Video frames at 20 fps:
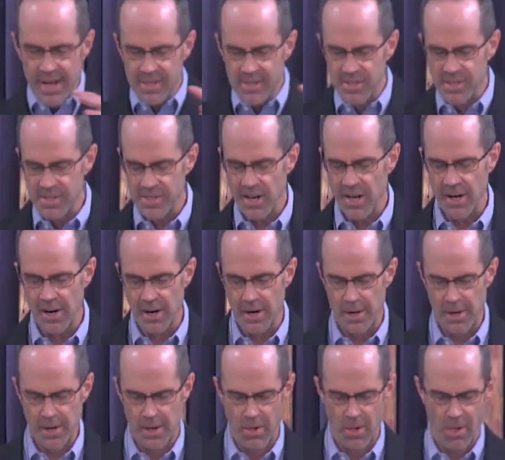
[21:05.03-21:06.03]

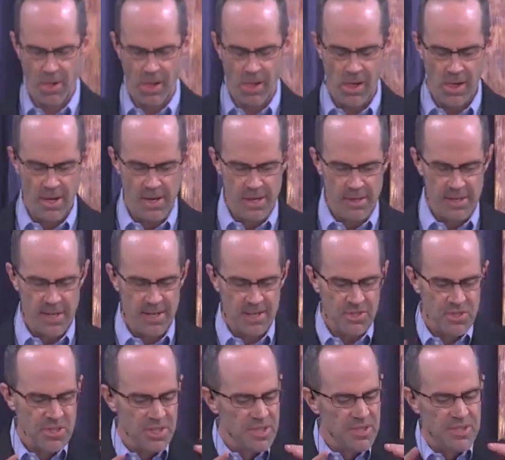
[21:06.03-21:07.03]
star that
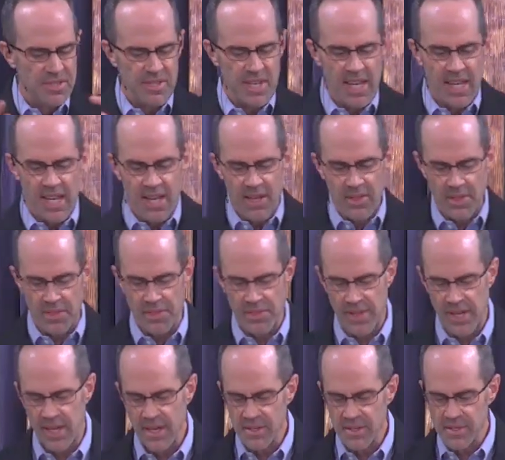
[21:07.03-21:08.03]
is just seeking the
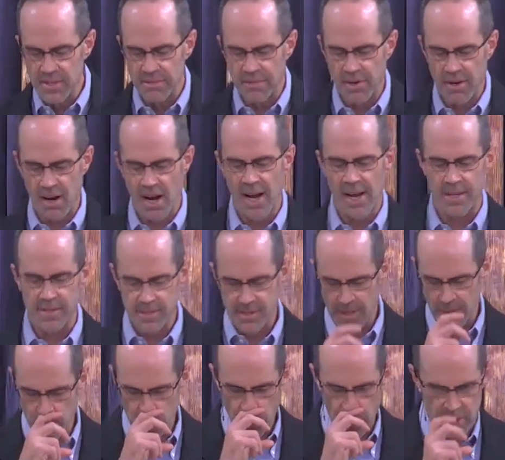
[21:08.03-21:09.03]
things of Christ.
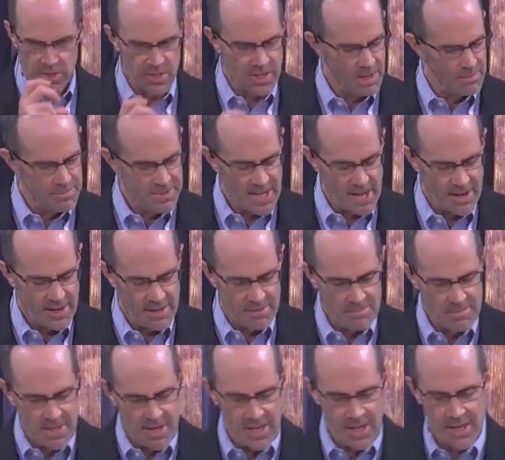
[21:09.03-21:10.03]
And what jumped out at
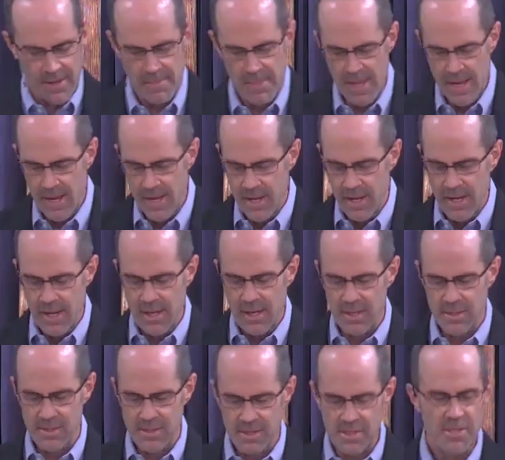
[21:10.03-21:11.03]
me
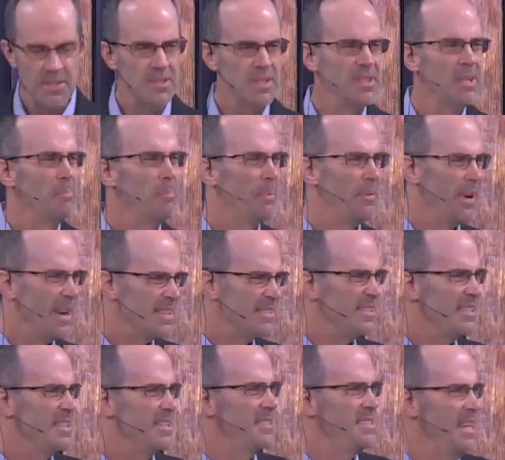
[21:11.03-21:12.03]
is this is in the
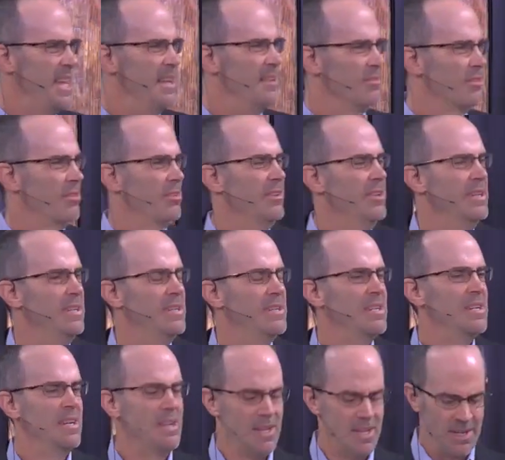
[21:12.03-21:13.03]
present tense.
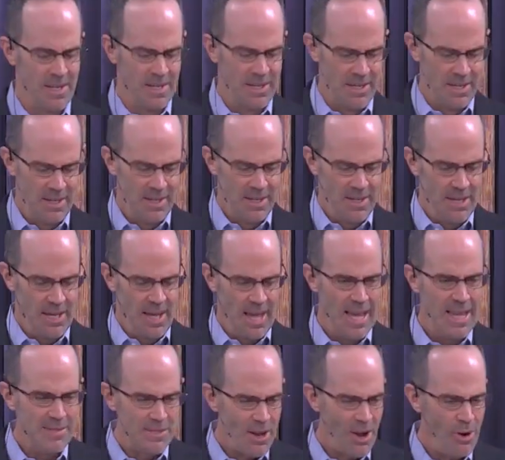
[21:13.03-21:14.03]

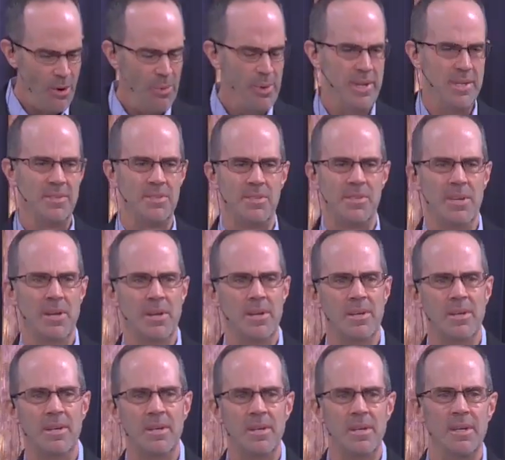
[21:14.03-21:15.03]
He's always
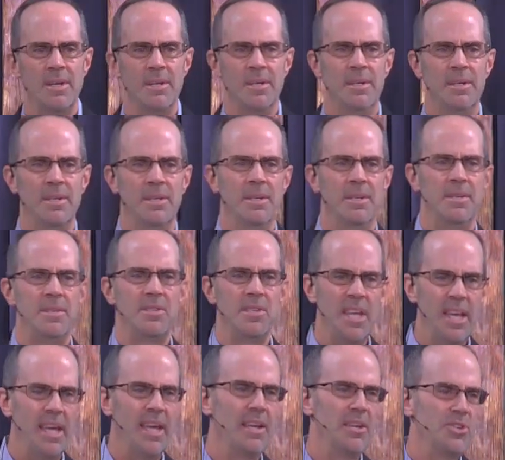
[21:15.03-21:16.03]

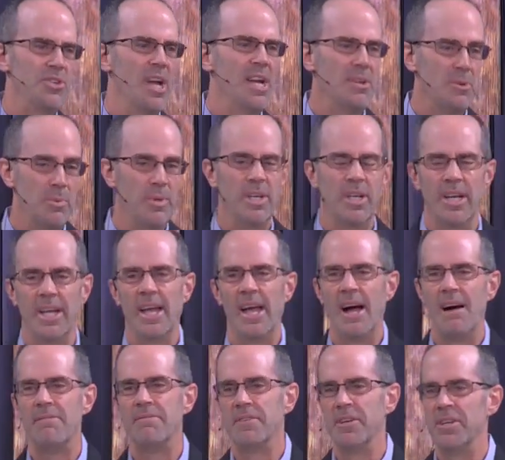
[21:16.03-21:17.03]
seeking genuinely
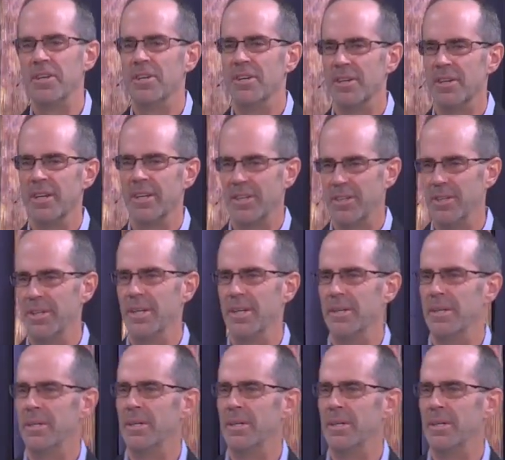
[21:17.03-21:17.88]
after your good